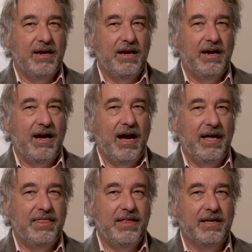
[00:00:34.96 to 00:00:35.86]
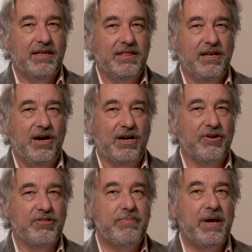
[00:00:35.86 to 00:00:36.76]
uh, I think the
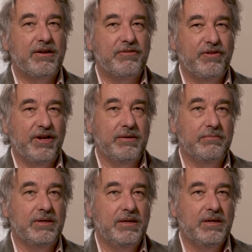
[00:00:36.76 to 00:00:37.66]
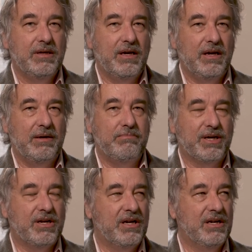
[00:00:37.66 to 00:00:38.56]
longer the better for him uh,
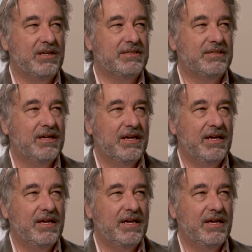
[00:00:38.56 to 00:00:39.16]
because